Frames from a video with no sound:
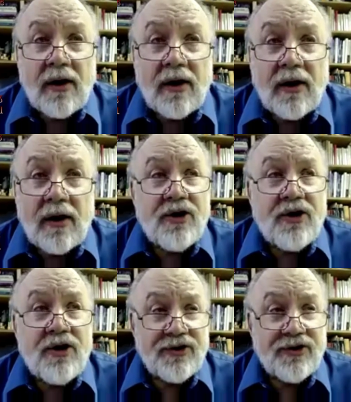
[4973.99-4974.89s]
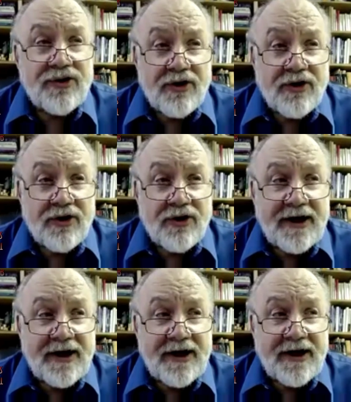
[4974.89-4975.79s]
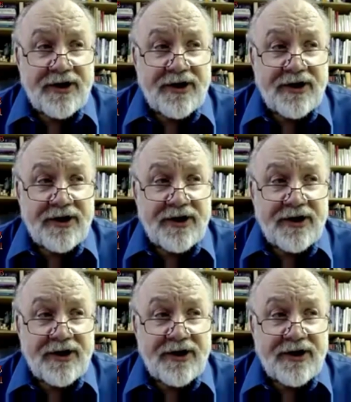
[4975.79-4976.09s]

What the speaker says: critical scholars today can see these.